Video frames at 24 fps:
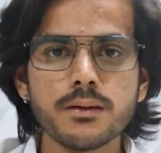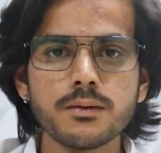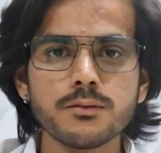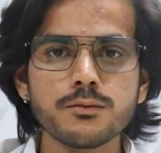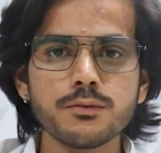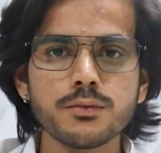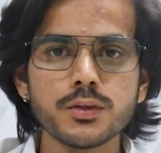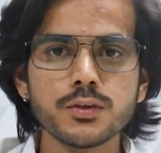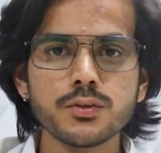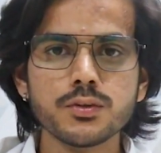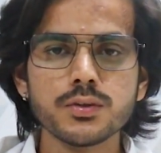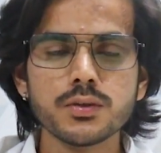
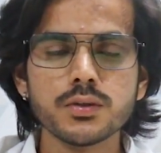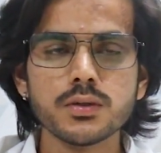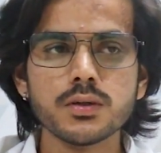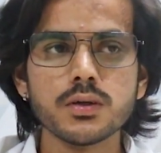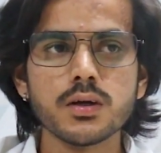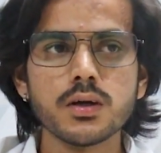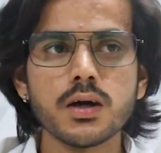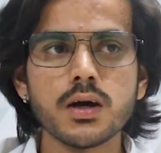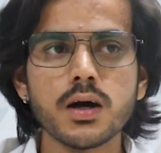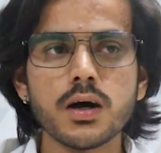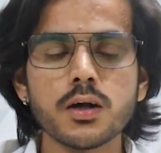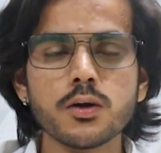which
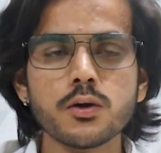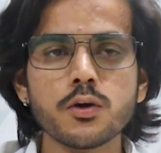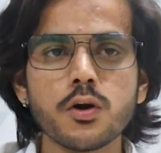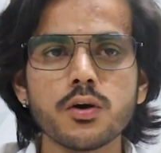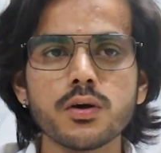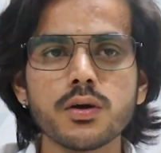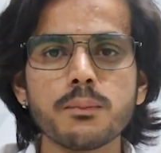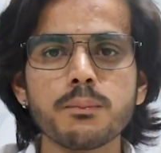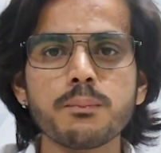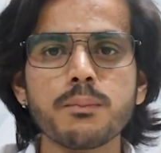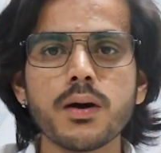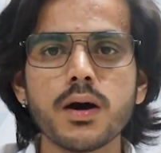are
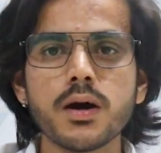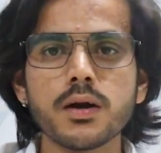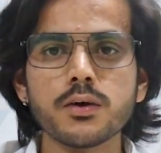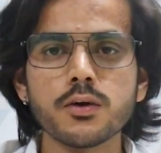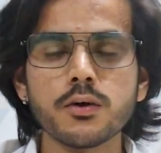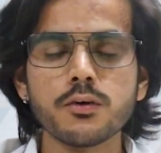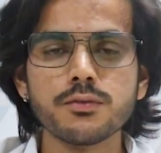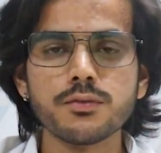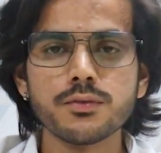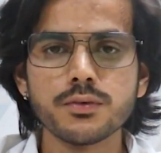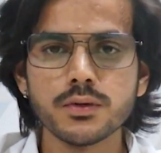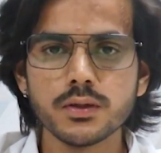not a part
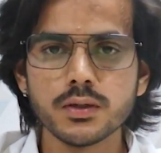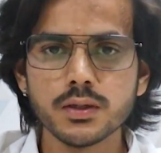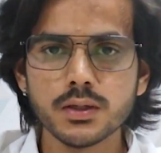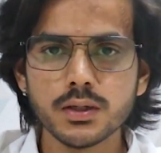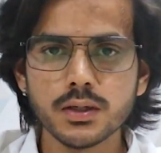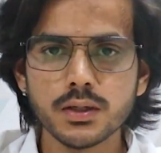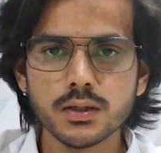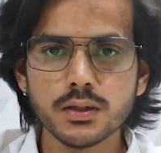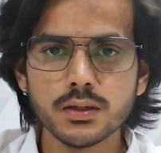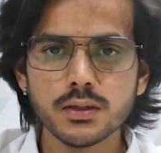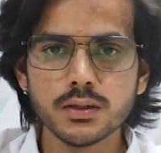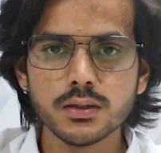of
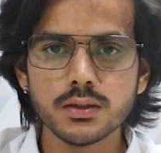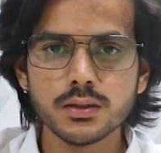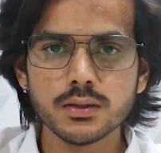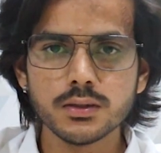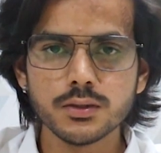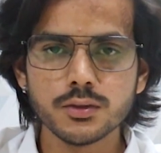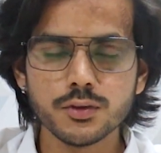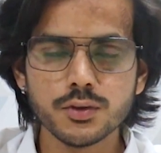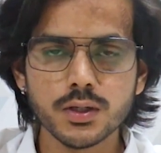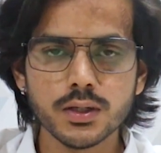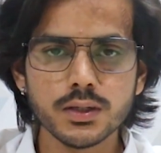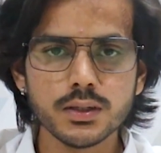
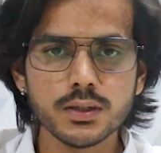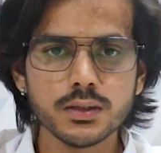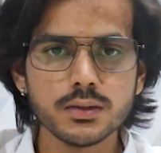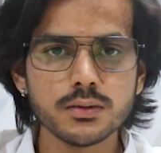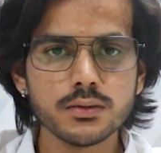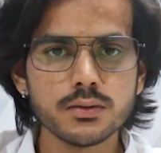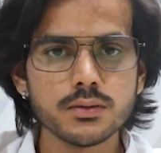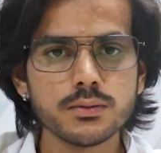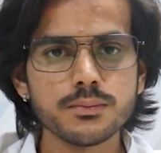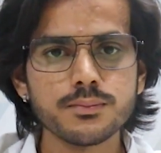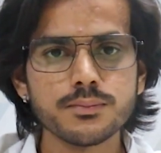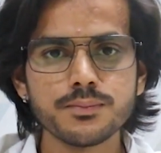
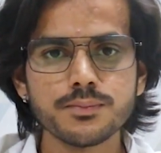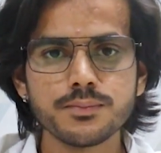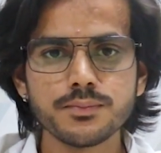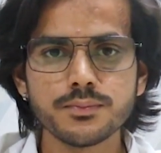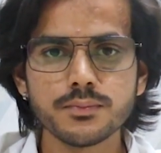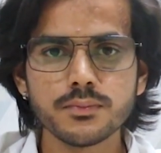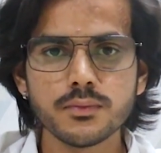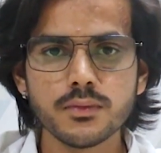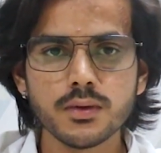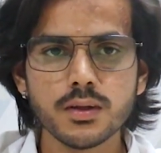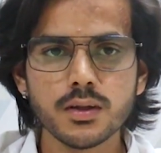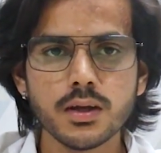Jenkins,
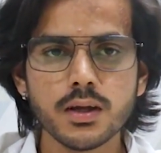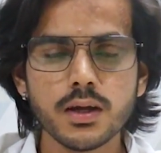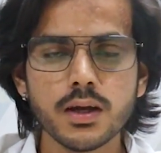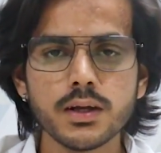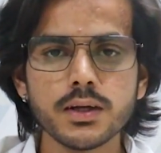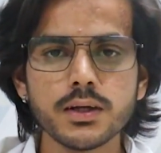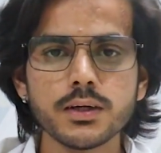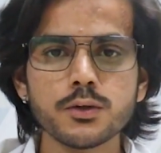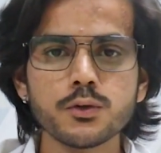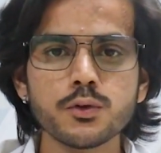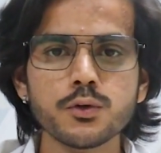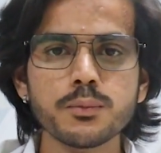and
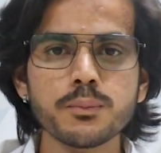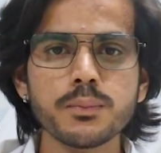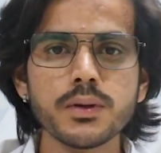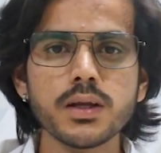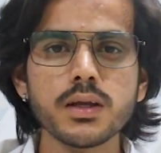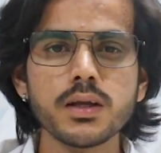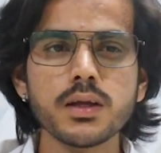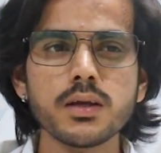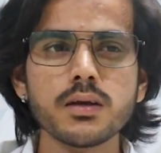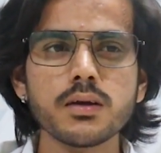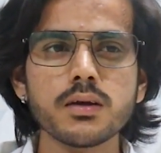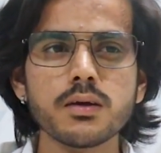it could
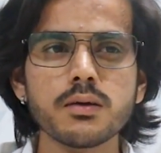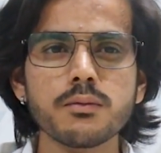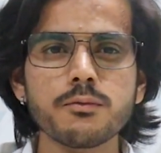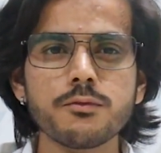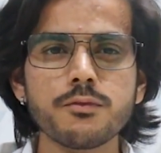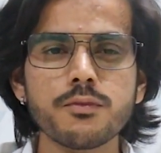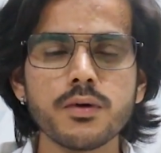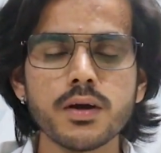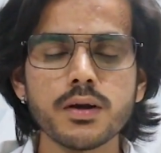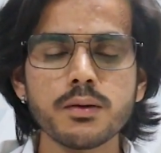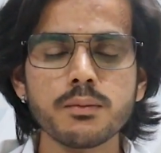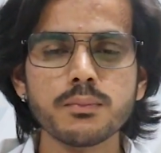be
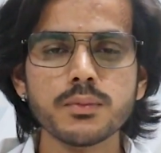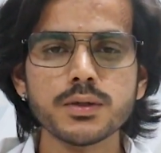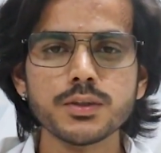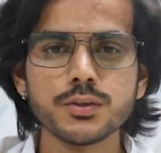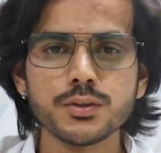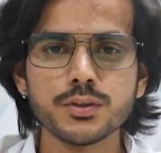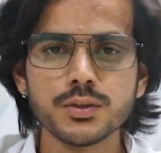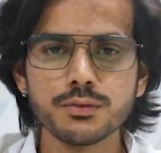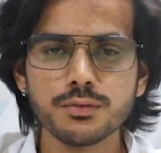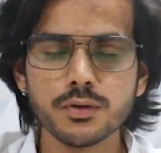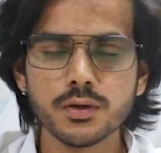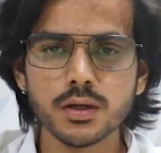very
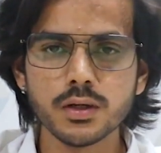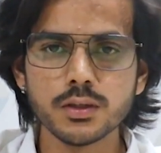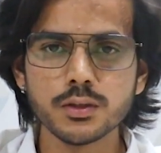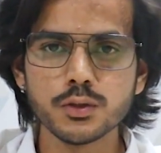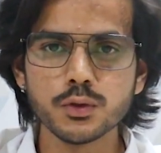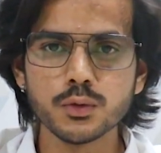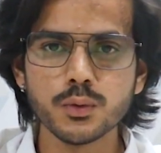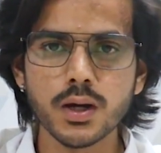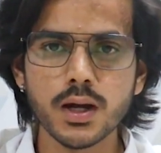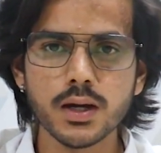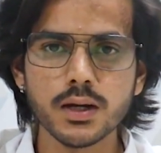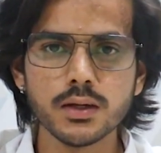much difficult
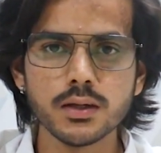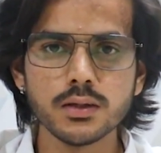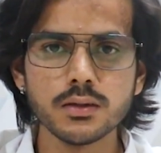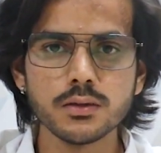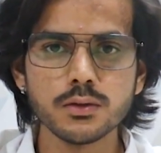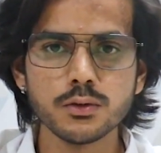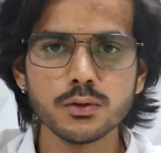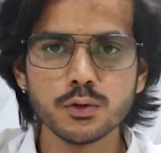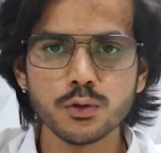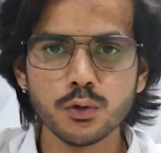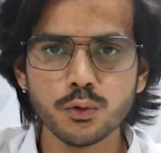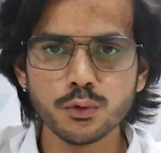to handle
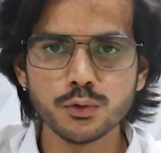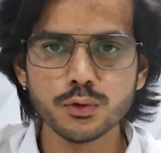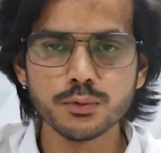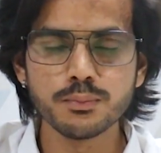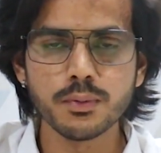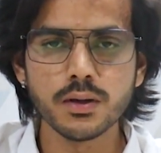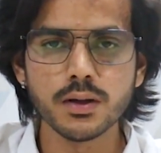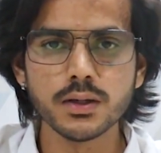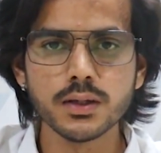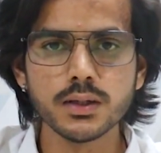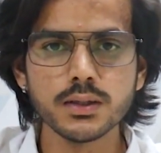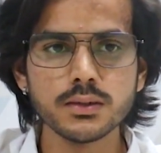those
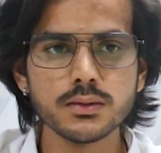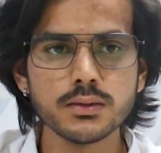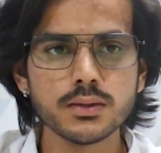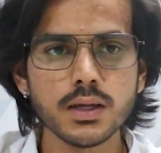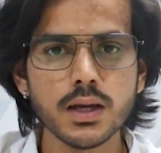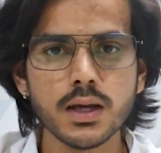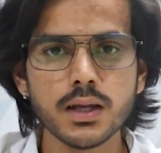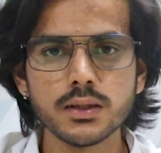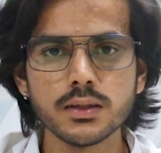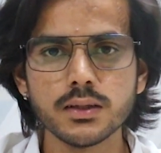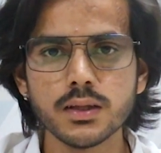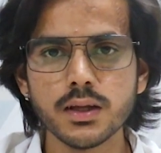plugins
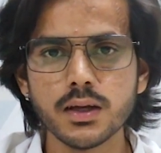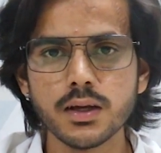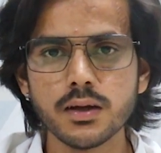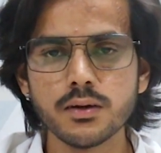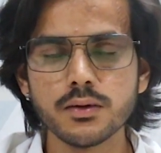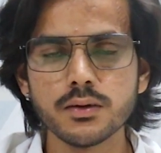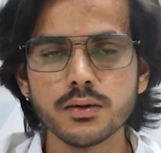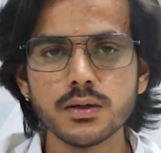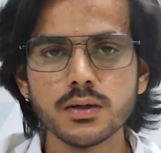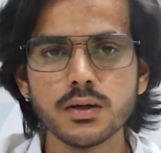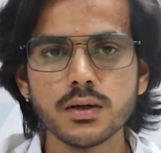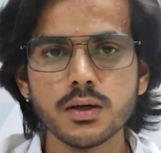and
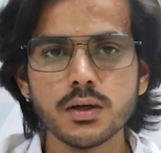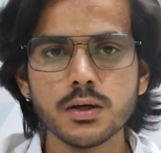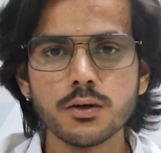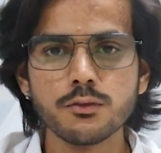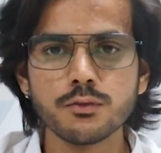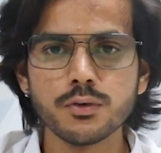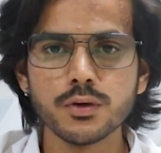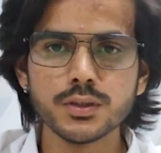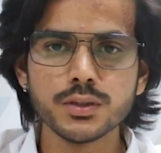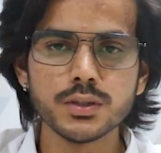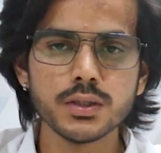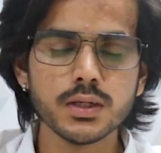their
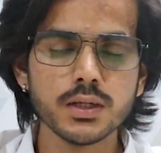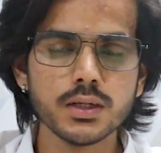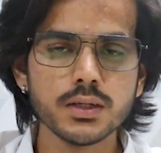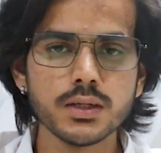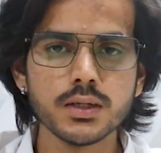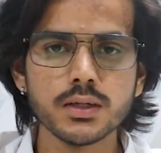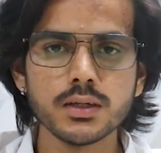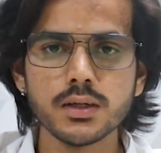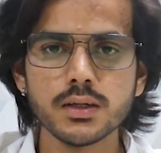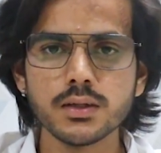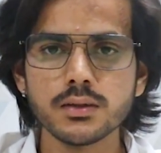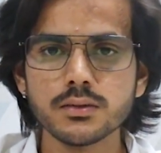versioning
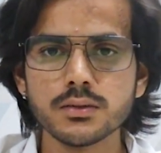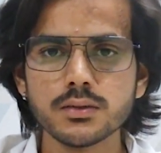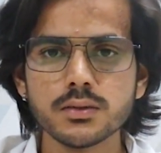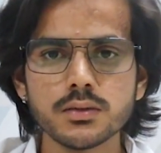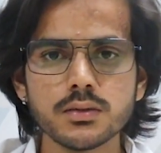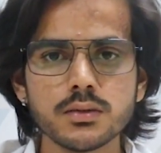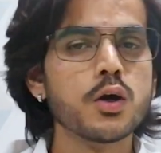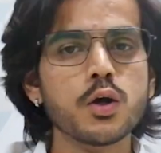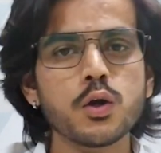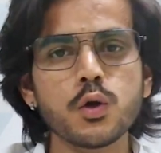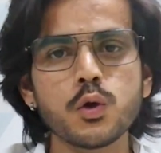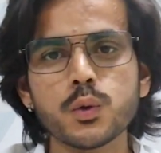
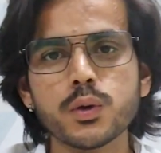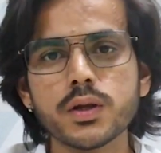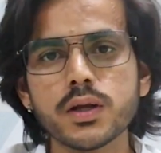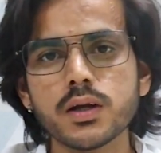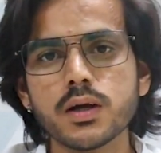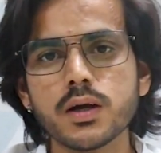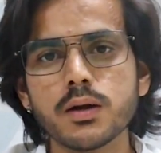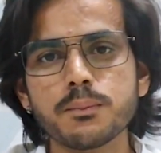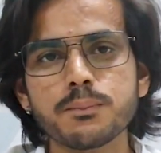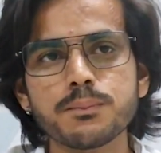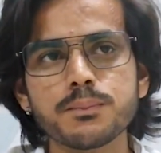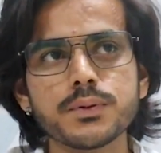details. Looking
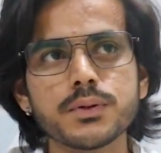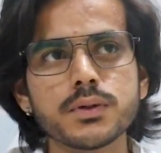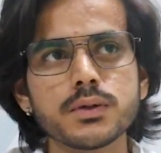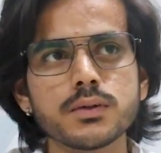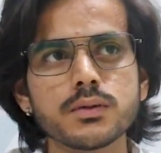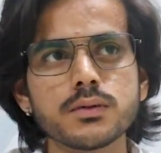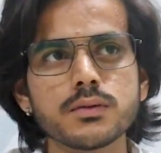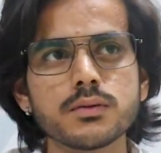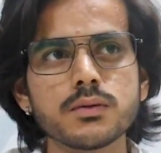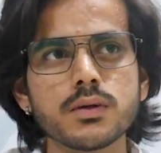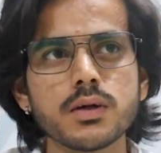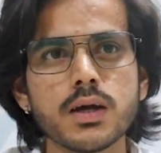up
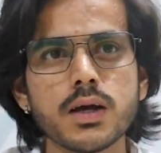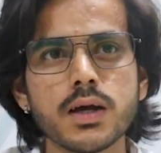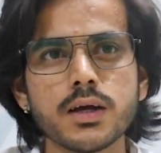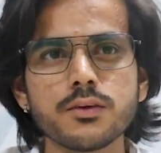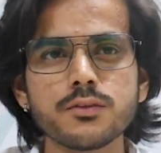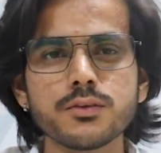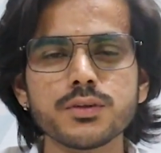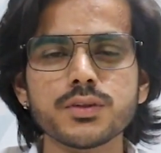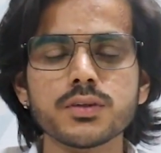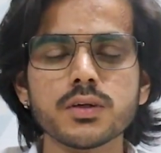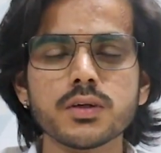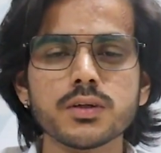
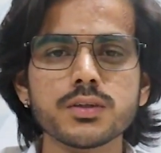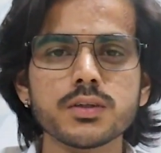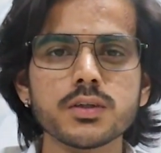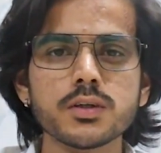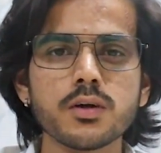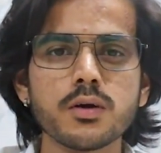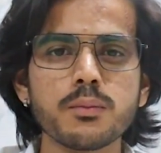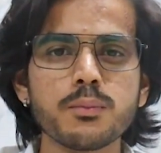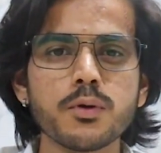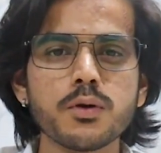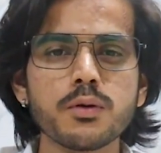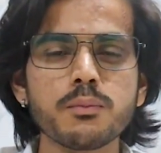and researching
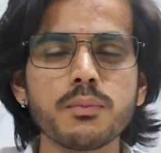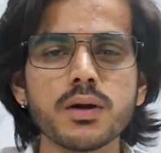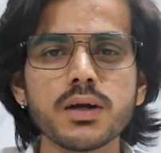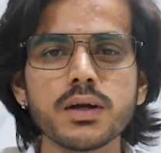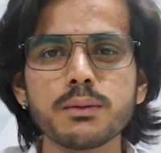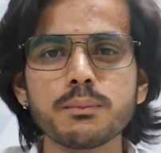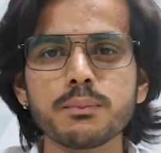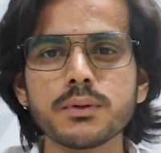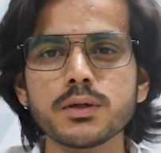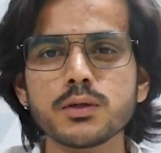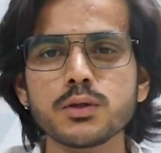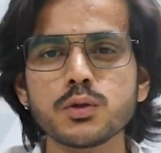upon
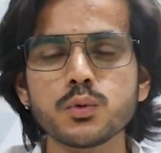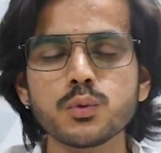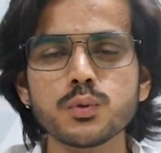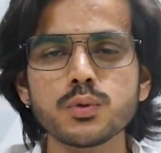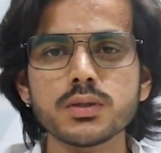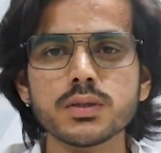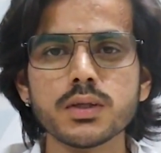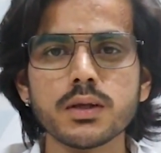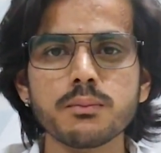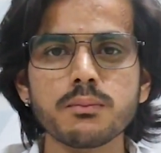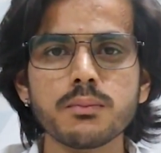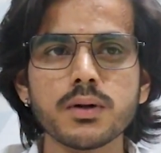multiple
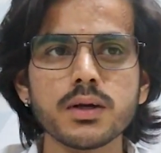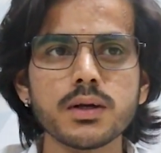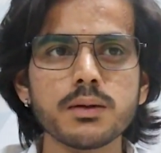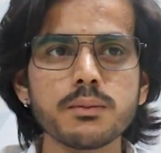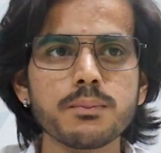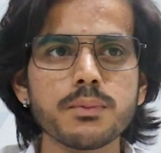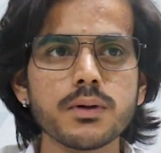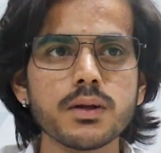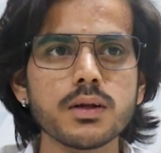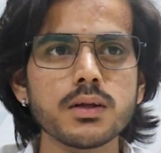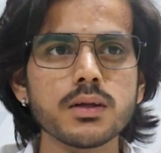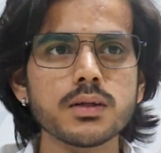tools and
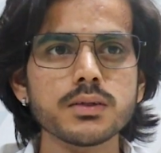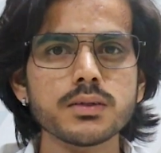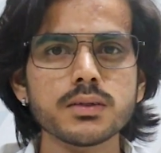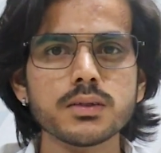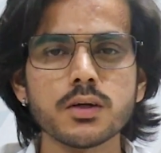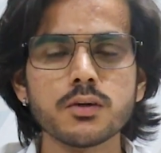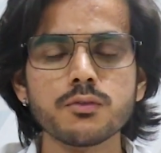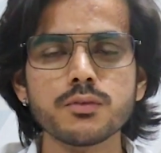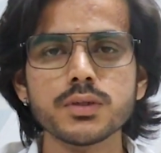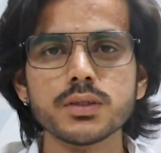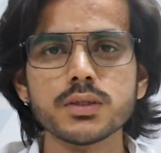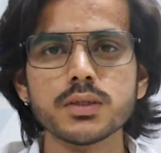multiple
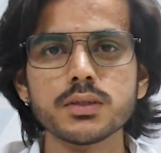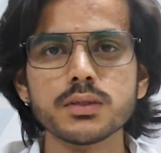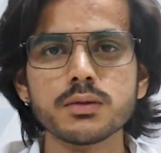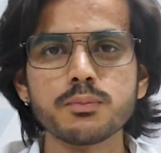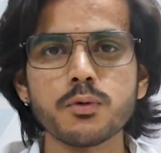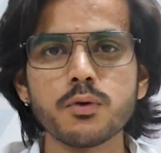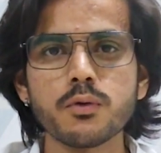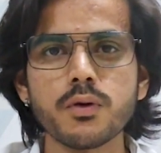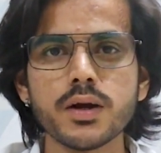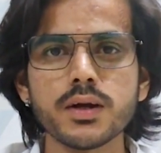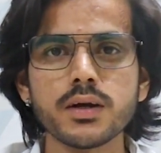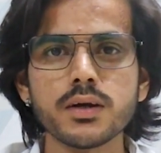services
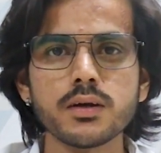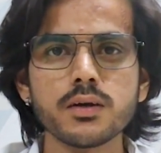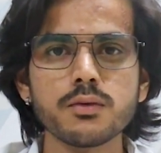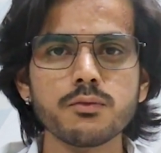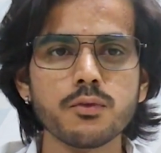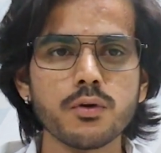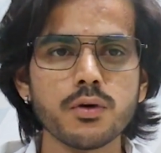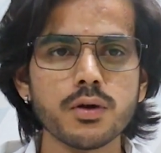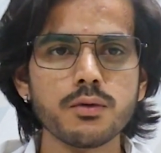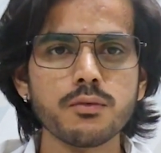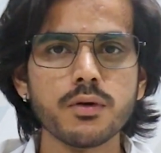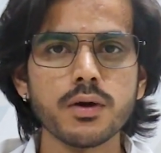provided
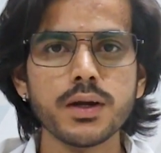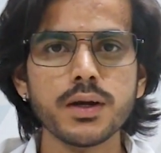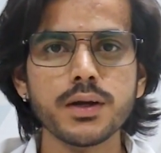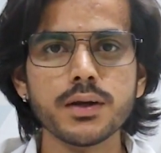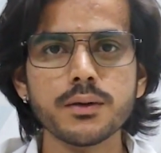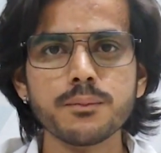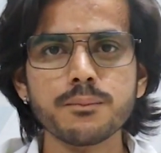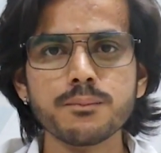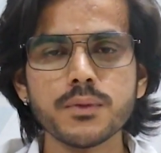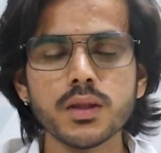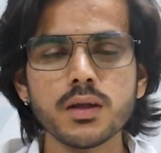worldwide,